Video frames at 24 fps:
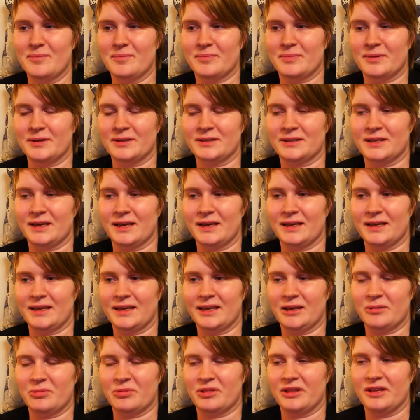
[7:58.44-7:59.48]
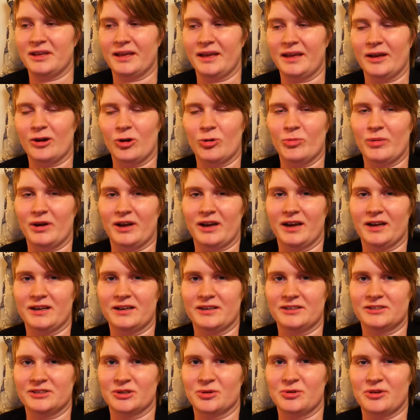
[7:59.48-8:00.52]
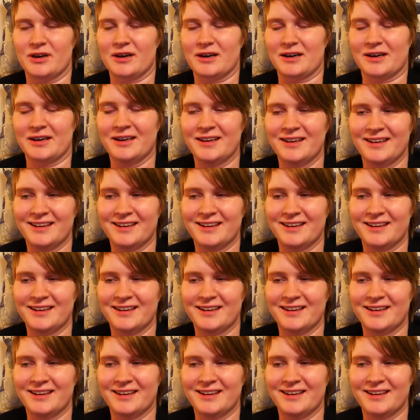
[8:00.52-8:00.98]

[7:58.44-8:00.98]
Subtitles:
But I keep thinking, oh my god, they're so young.